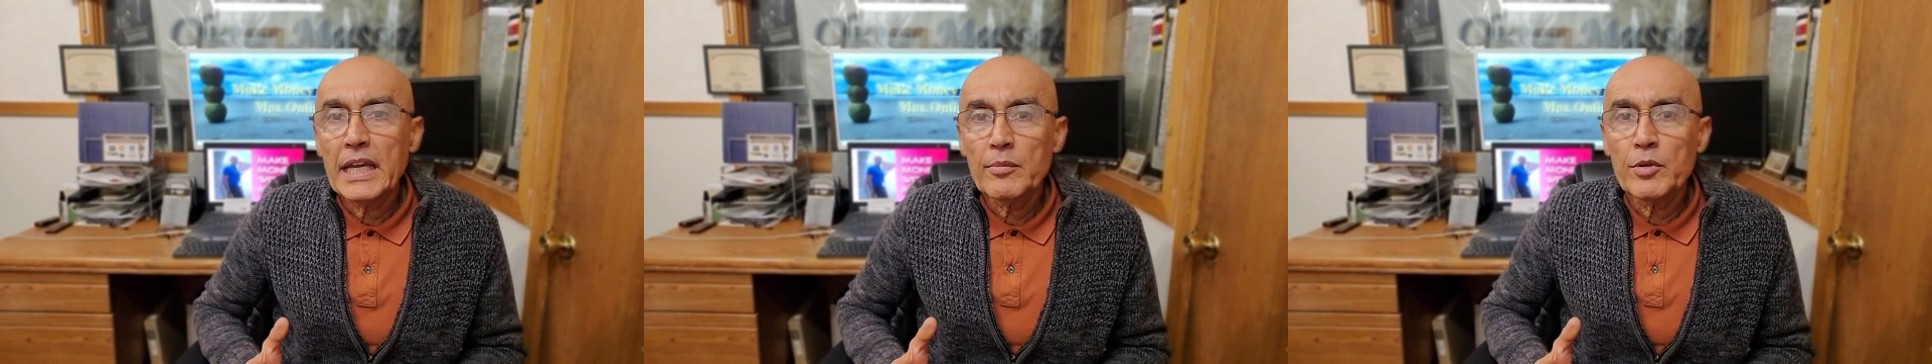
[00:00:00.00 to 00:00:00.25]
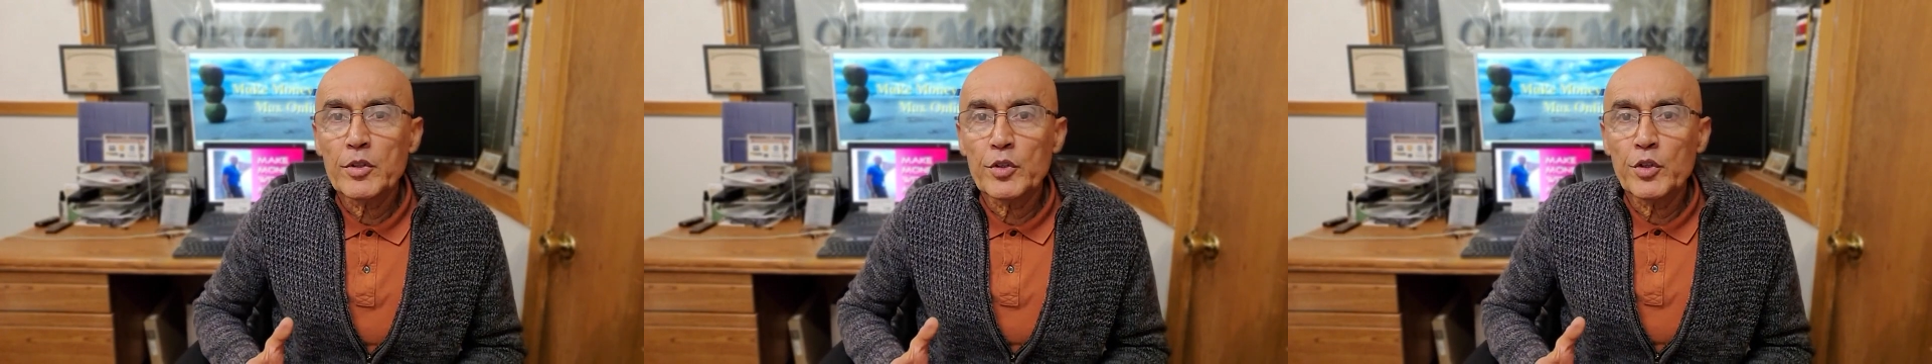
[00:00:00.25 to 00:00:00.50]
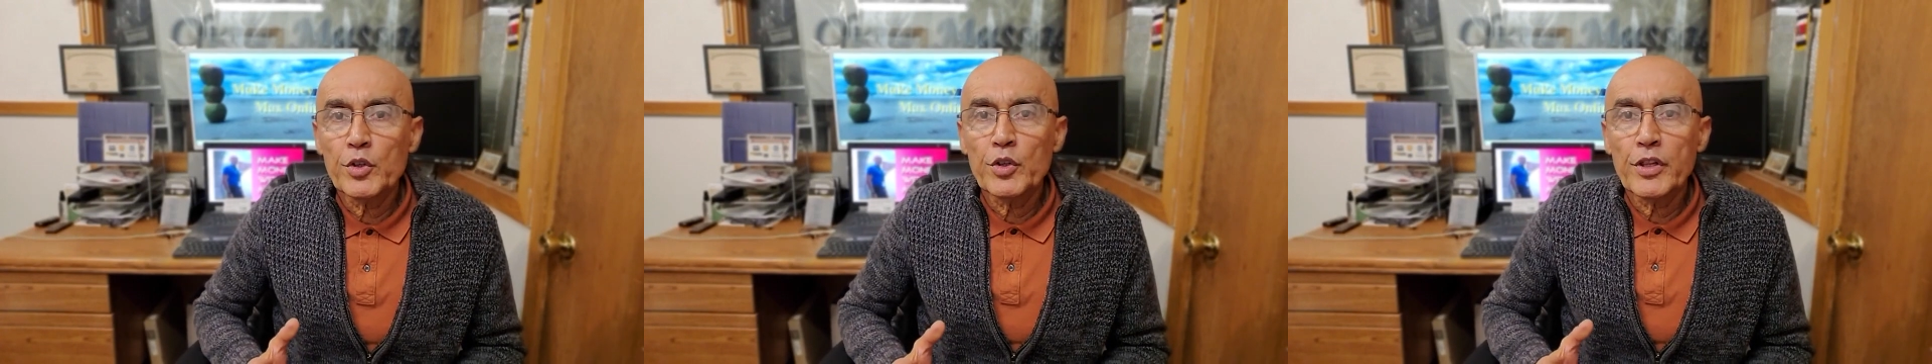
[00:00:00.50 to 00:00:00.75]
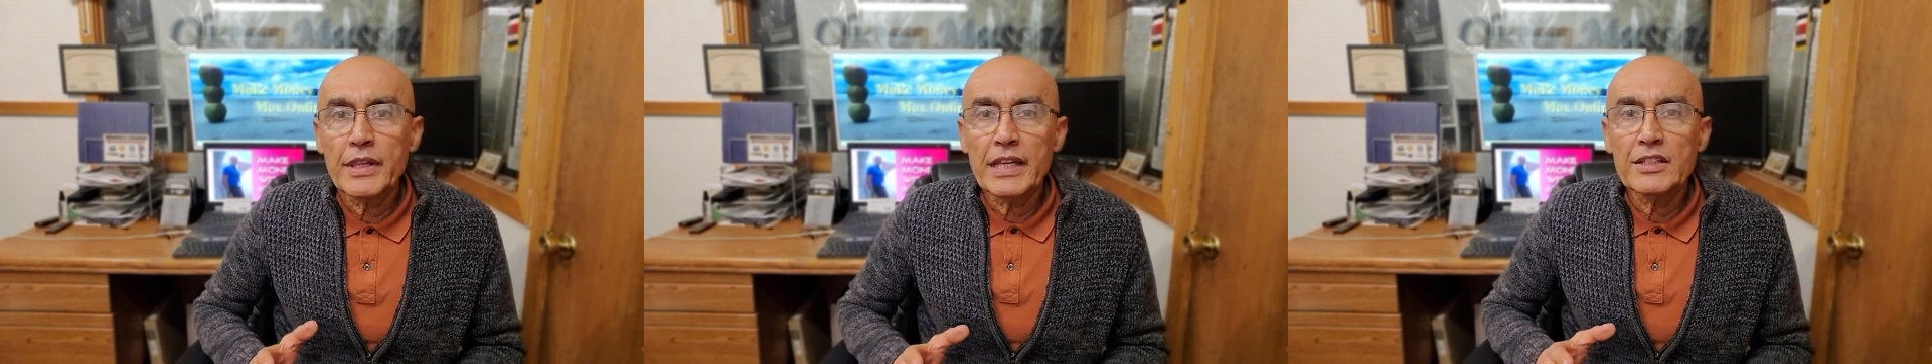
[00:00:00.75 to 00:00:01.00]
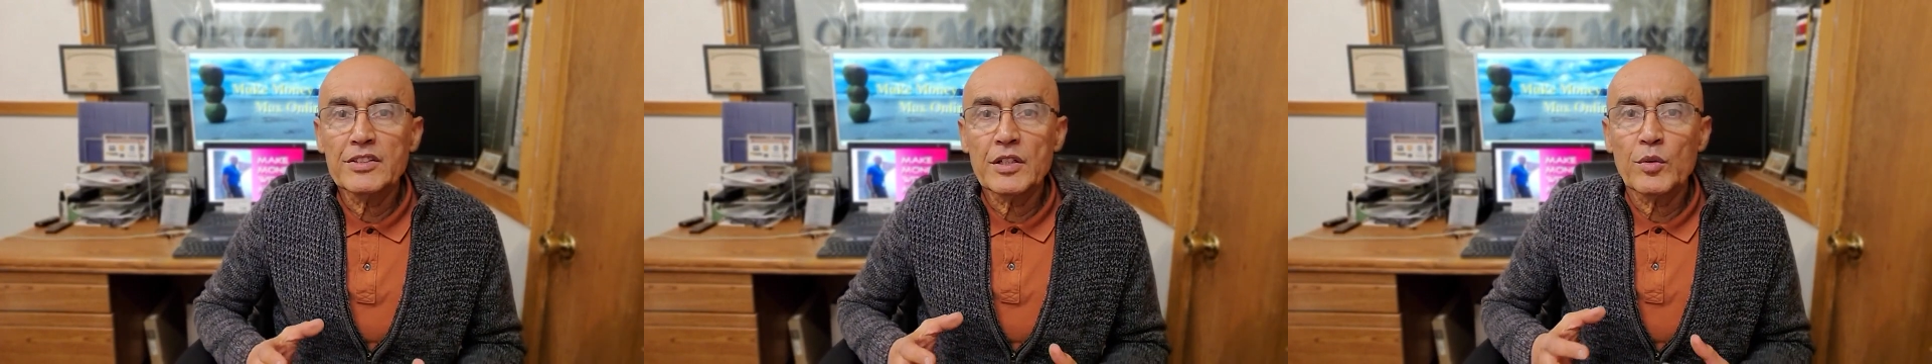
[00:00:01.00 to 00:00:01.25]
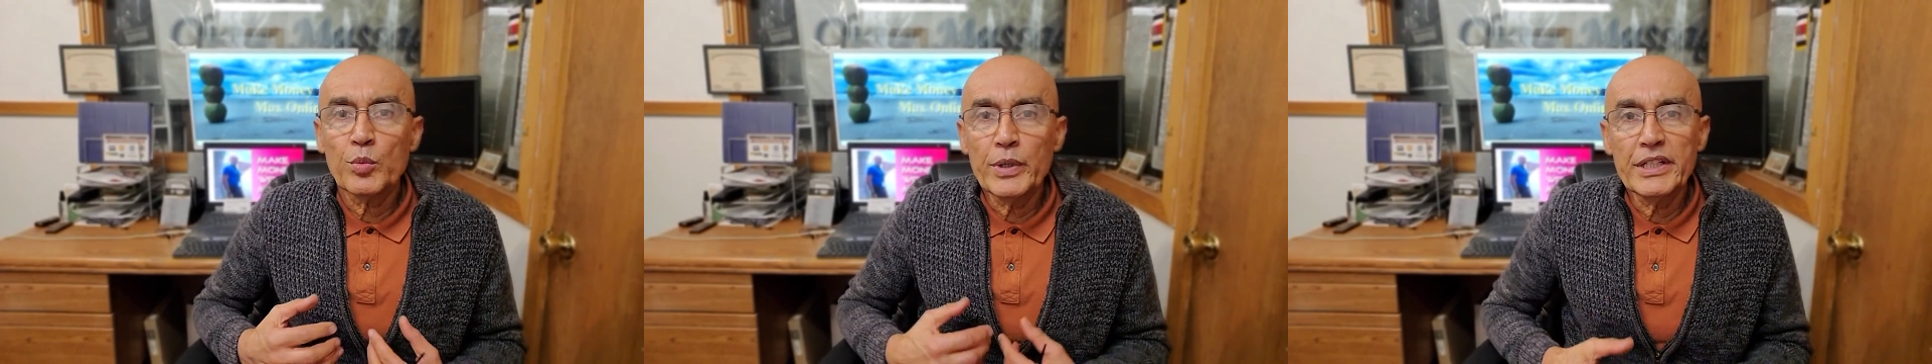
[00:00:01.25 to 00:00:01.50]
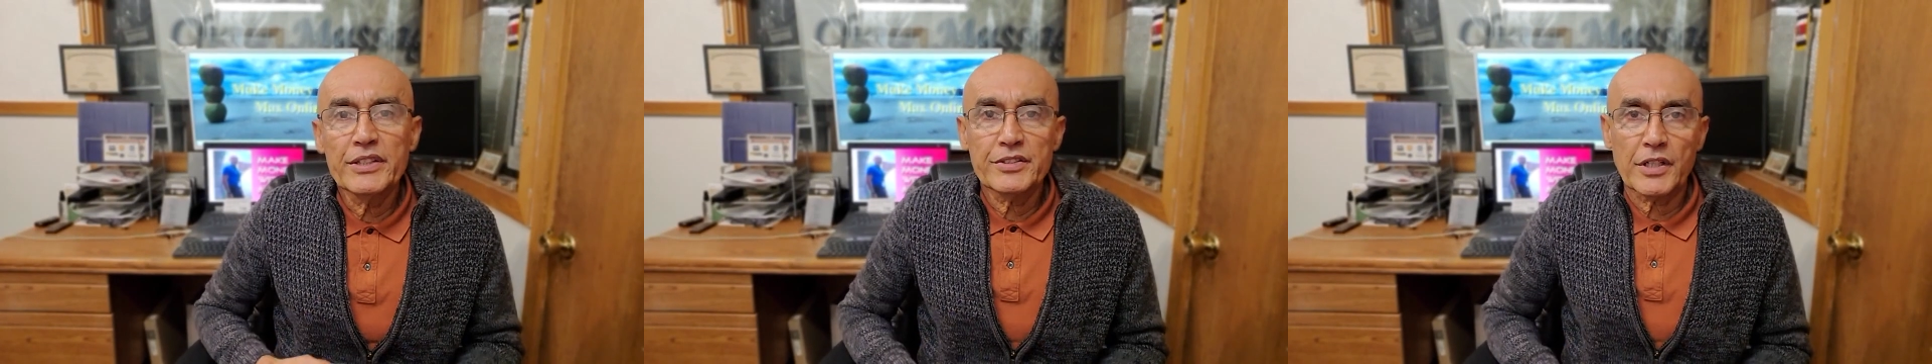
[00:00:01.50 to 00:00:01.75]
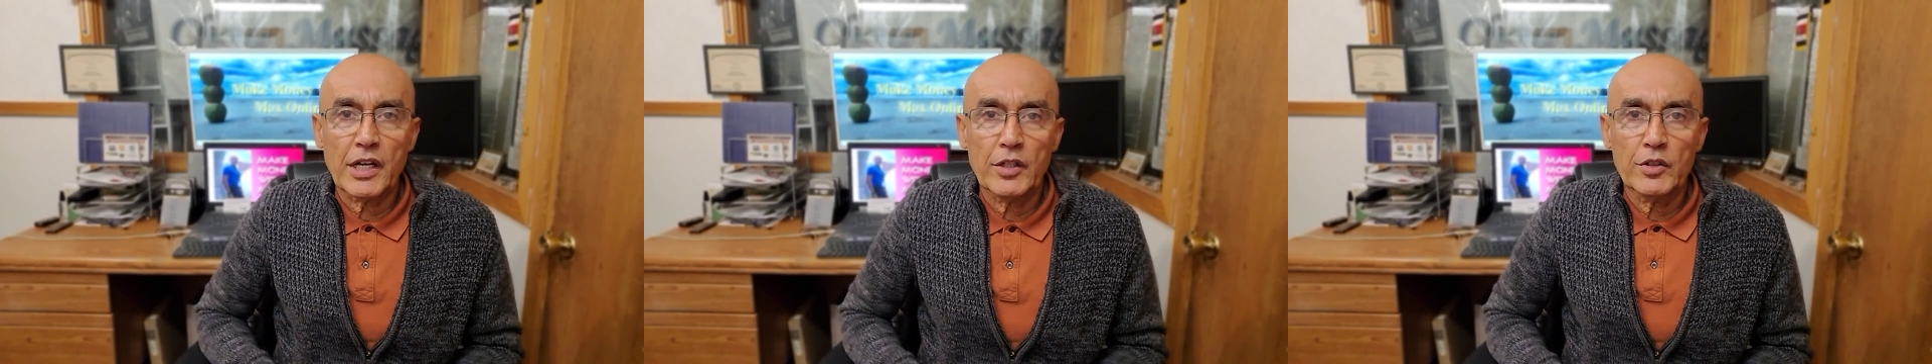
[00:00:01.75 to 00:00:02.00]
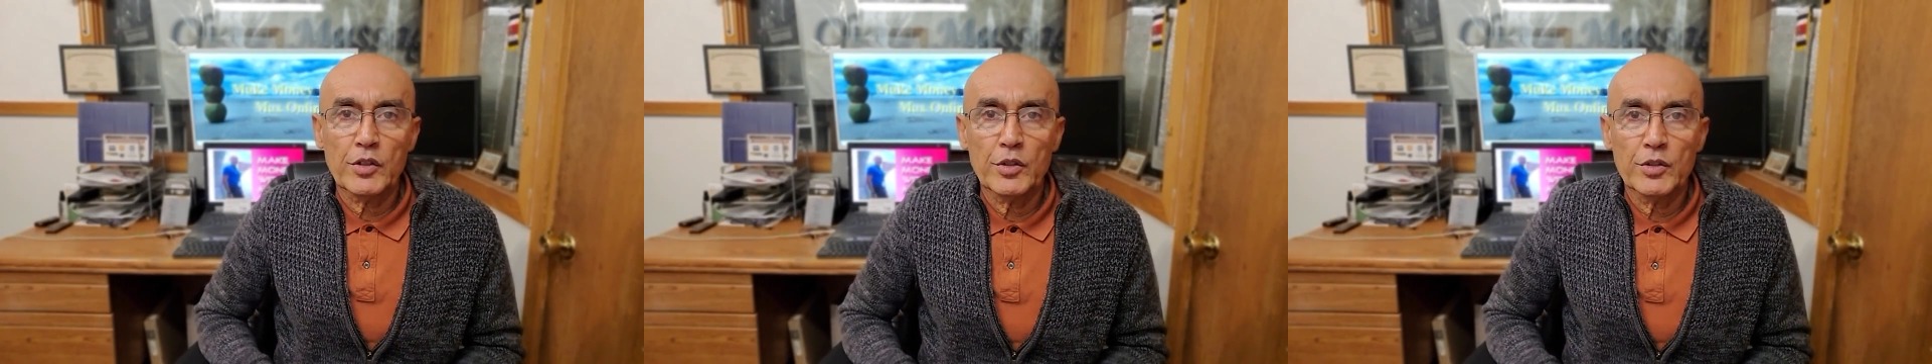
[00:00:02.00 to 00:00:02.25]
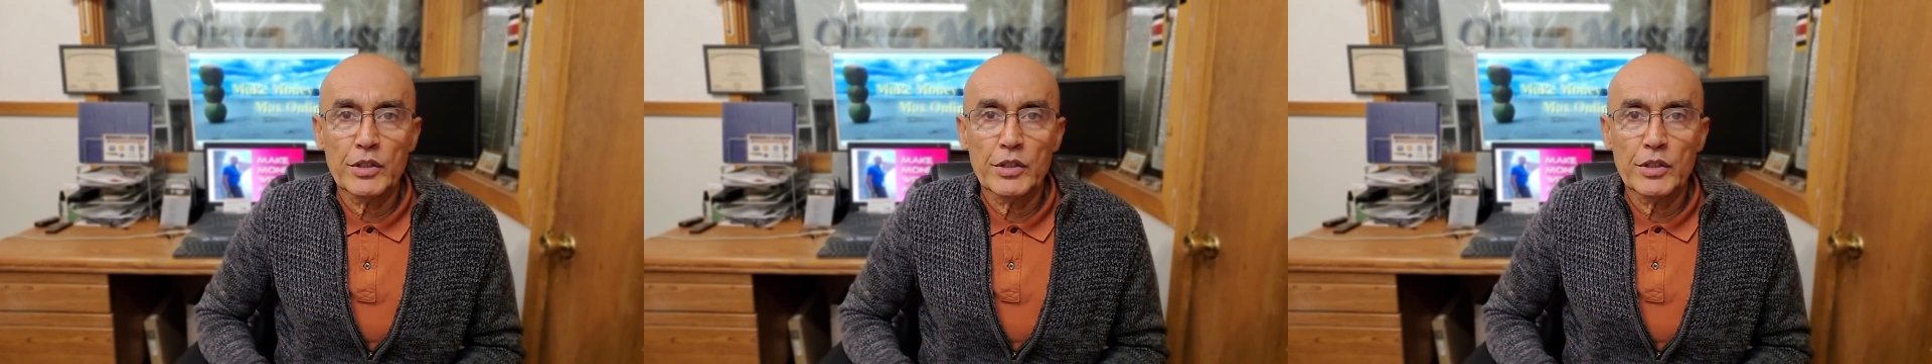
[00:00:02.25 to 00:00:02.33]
able to do the things that we decide to do,